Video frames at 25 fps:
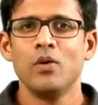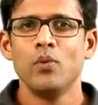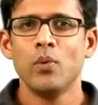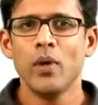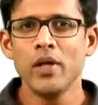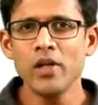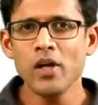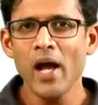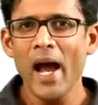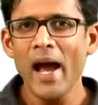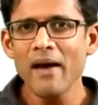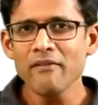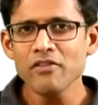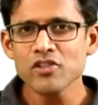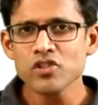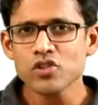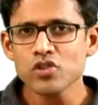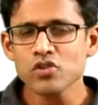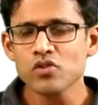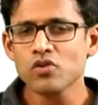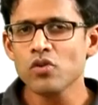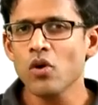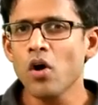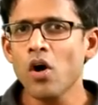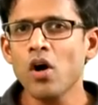When you have a
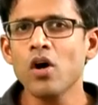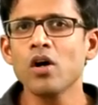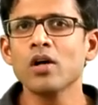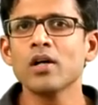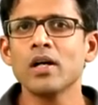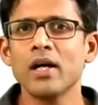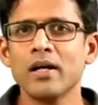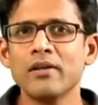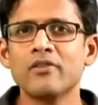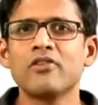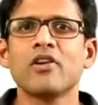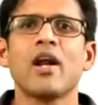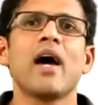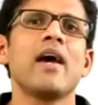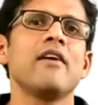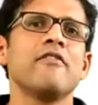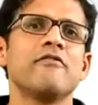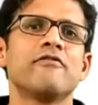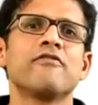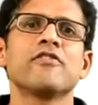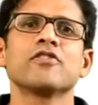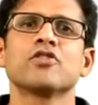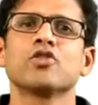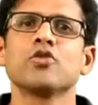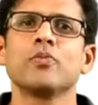strong
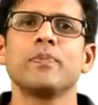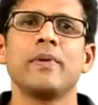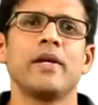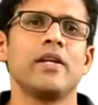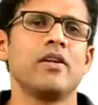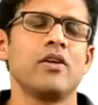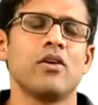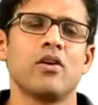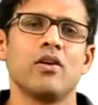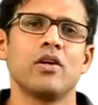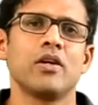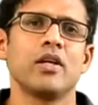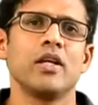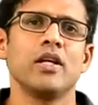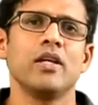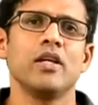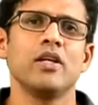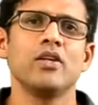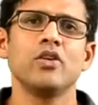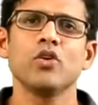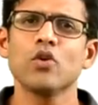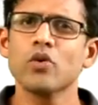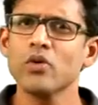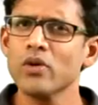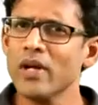drive for
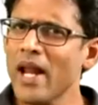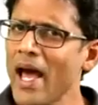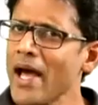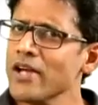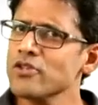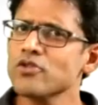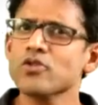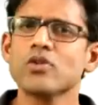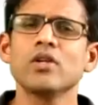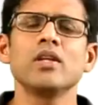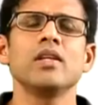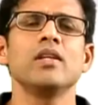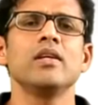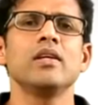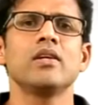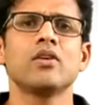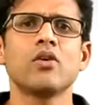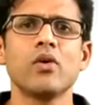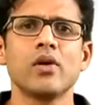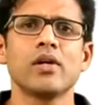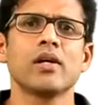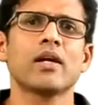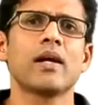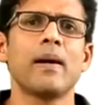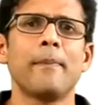superiority, you're naturally
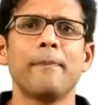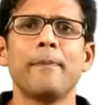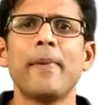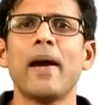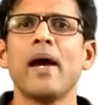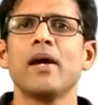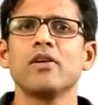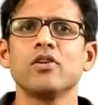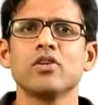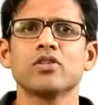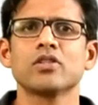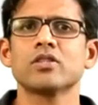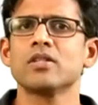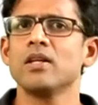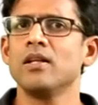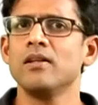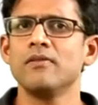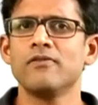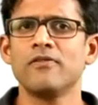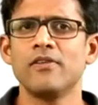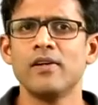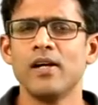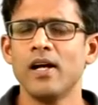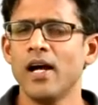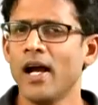going to compare
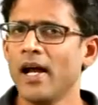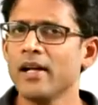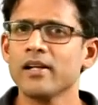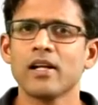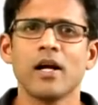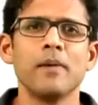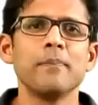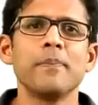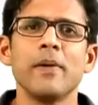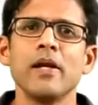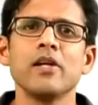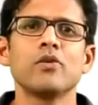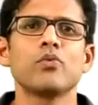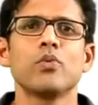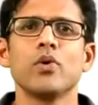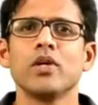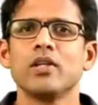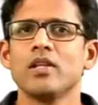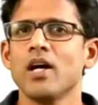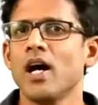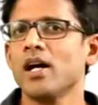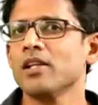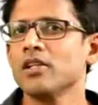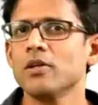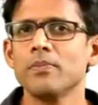yourself and compete
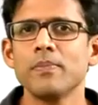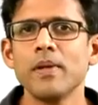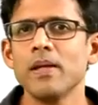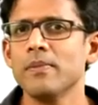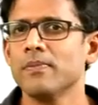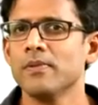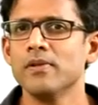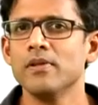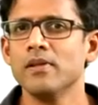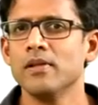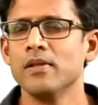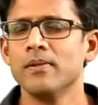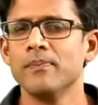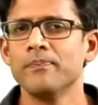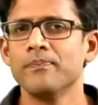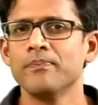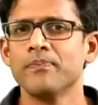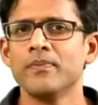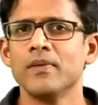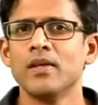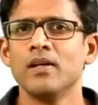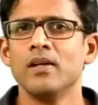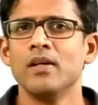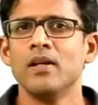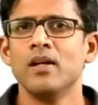with other people.
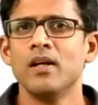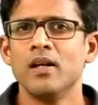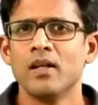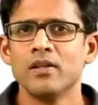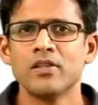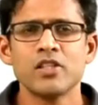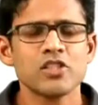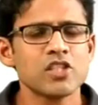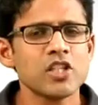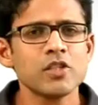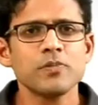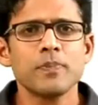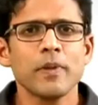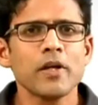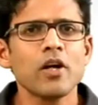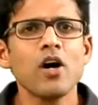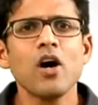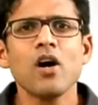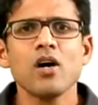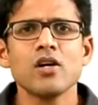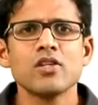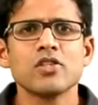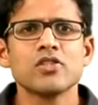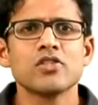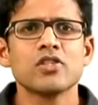This is
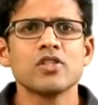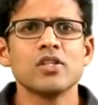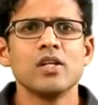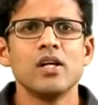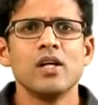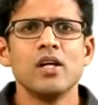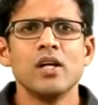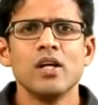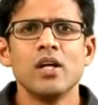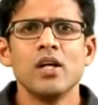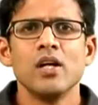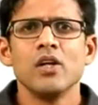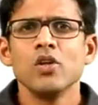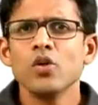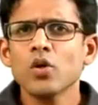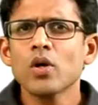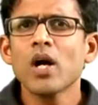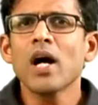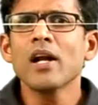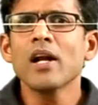because you